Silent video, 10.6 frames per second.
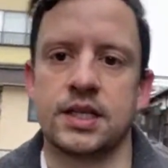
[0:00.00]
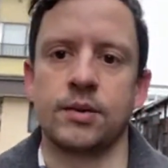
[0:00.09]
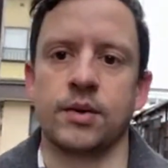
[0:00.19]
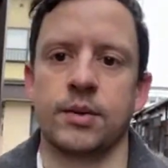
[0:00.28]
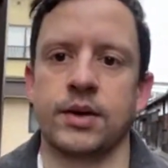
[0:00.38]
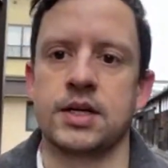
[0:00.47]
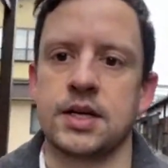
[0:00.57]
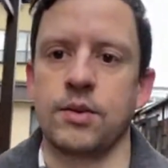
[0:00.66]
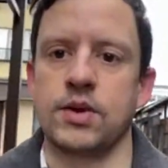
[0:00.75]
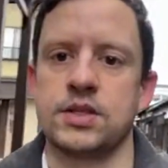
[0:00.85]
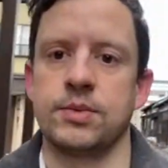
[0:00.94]
in my because I
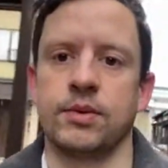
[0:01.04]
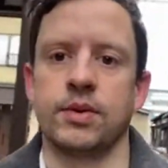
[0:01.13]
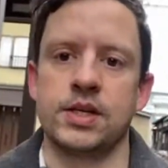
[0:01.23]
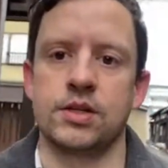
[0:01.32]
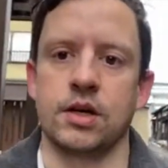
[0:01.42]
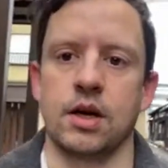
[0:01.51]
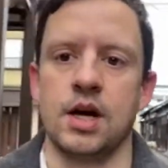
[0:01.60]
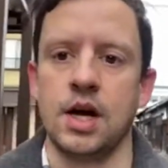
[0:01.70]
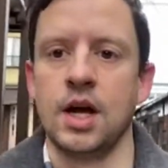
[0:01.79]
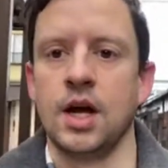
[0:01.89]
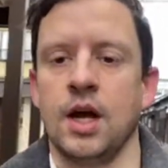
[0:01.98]
want to be really sure
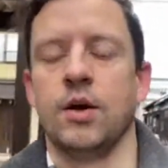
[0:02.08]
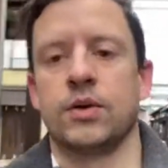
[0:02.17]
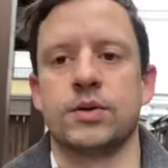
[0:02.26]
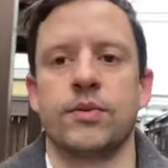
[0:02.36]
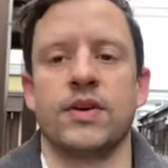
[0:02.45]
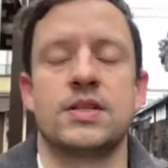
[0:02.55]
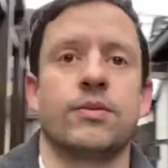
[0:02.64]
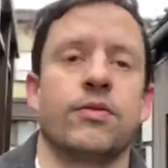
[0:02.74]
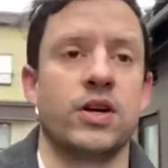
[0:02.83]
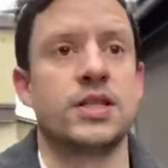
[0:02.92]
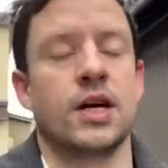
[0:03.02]
what to invest in
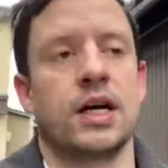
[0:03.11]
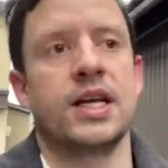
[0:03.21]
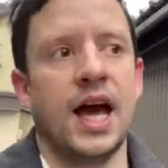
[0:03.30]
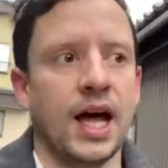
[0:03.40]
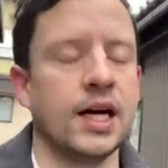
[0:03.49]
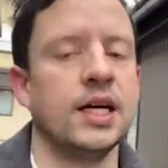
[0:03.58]
before I start. Yeah.